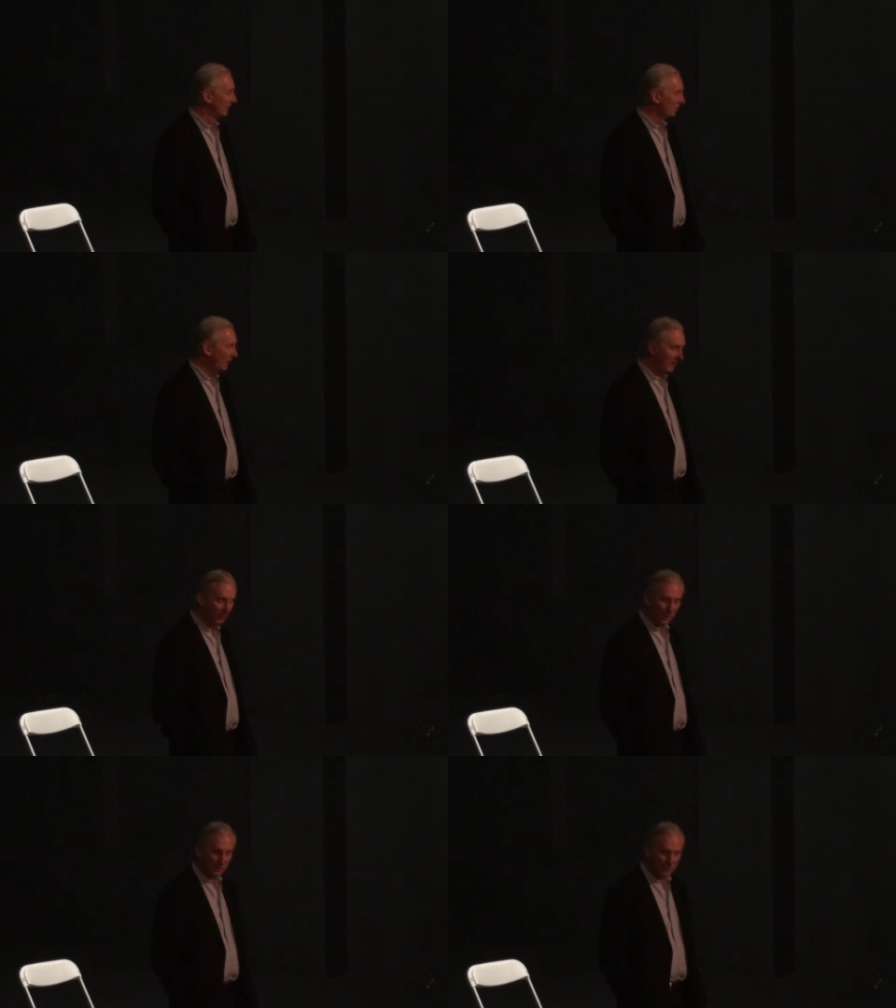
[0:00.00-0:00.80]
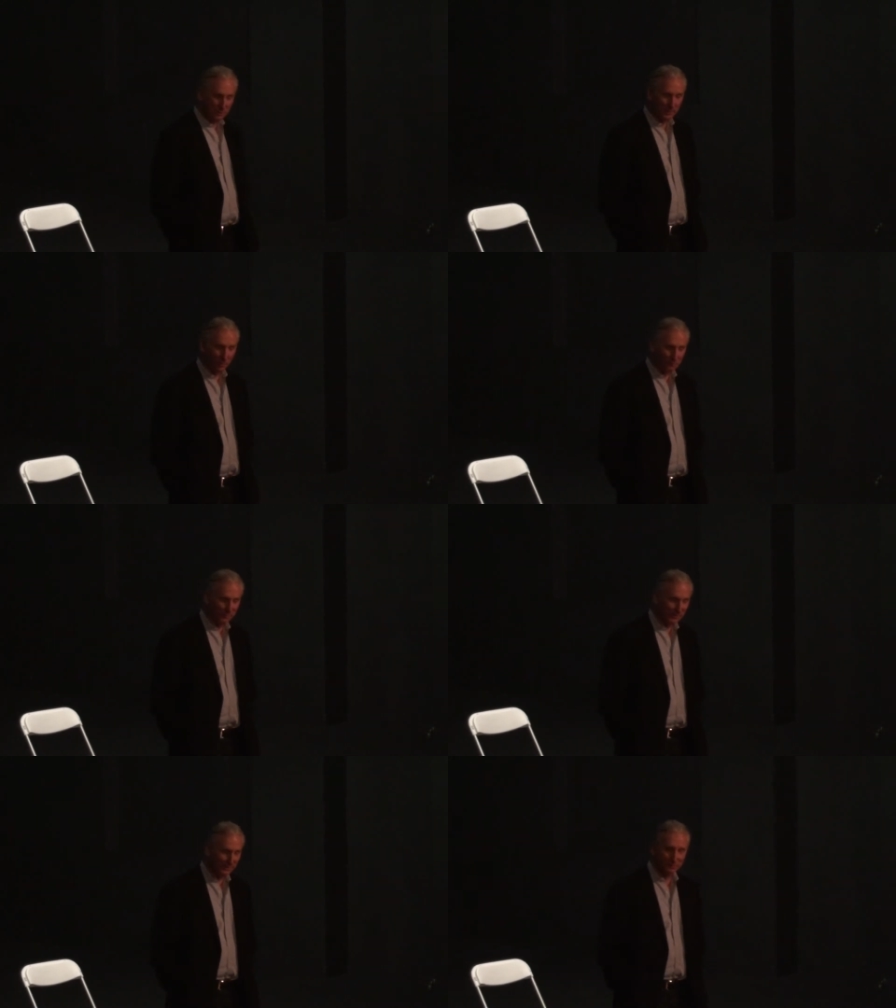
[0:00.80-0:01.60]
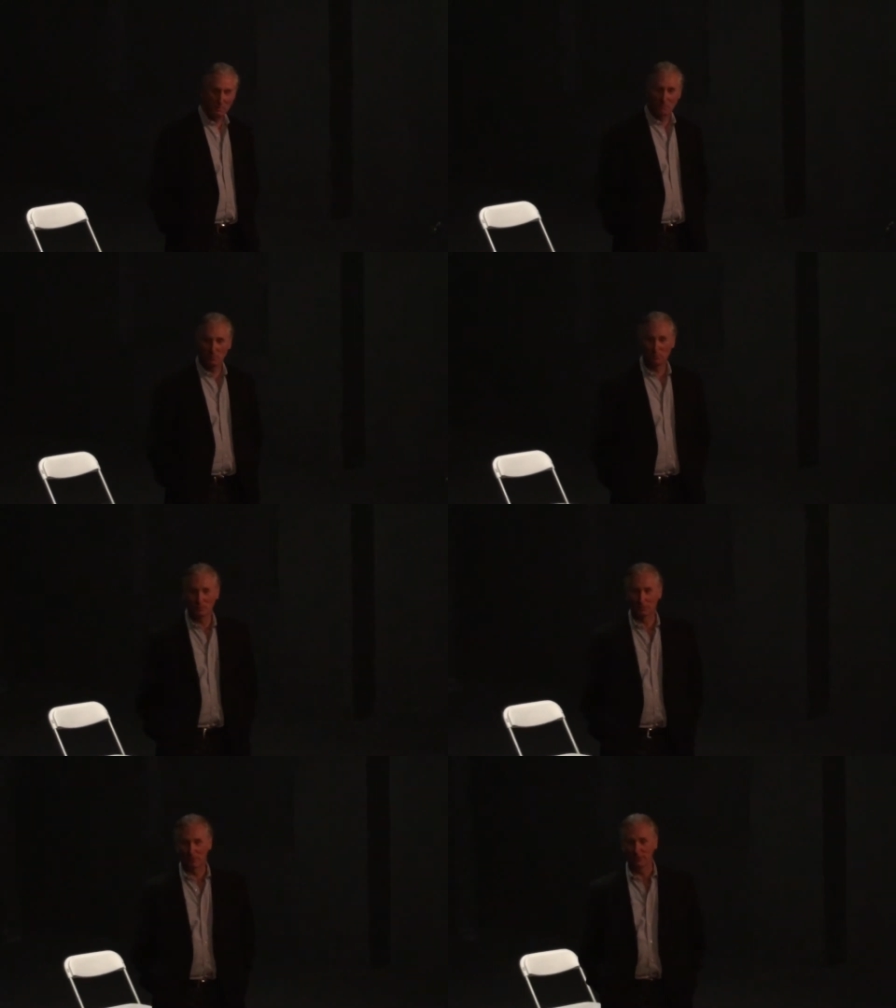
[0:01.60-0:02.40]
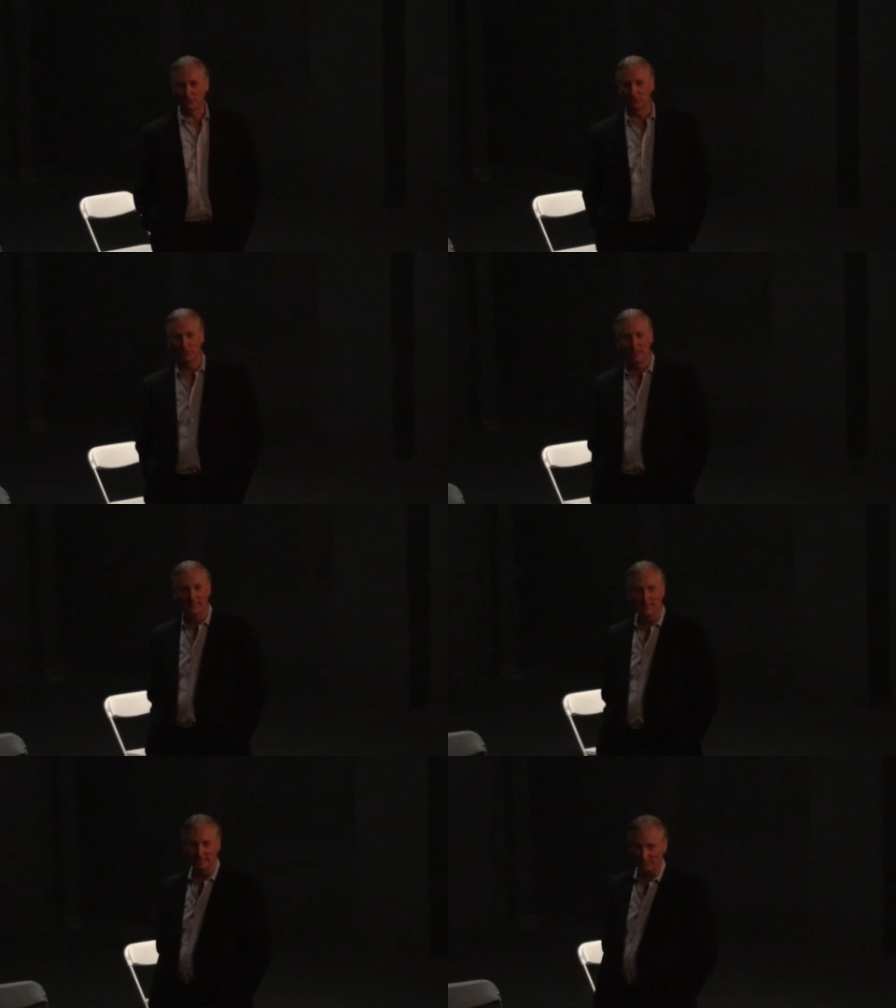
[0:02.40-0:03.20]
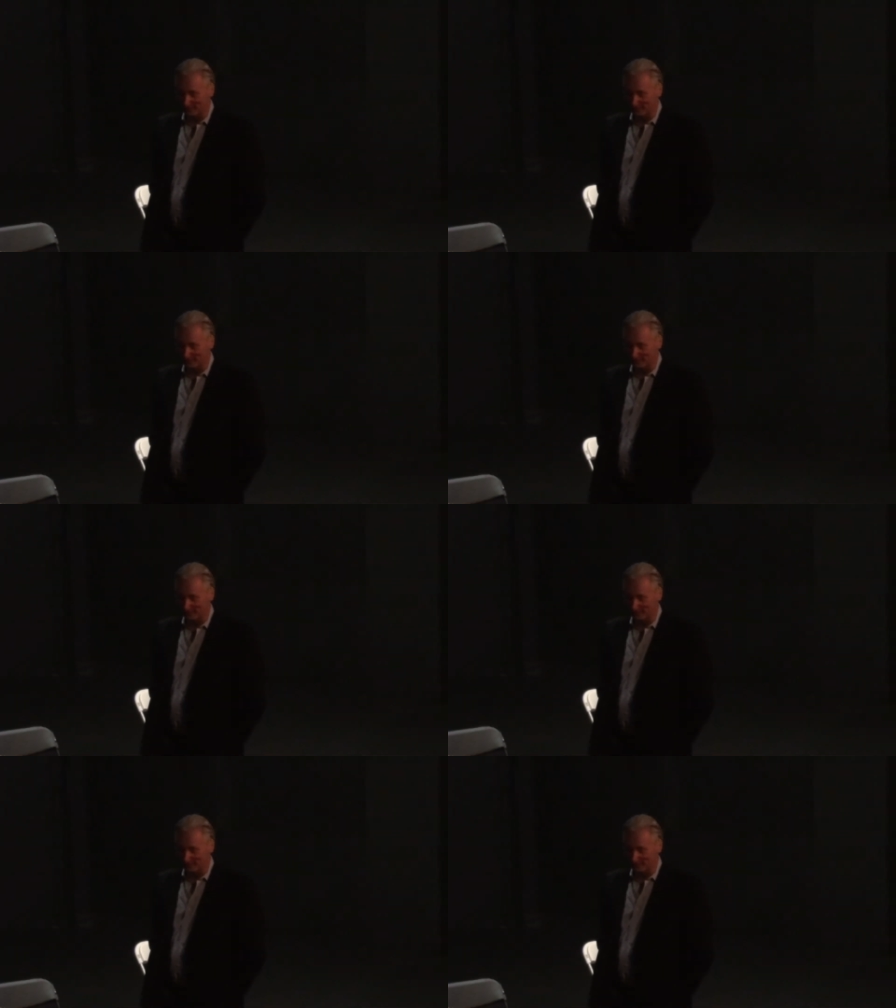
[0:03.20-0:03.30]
The way I'm going to do it, hopefully it's memorable or interesting.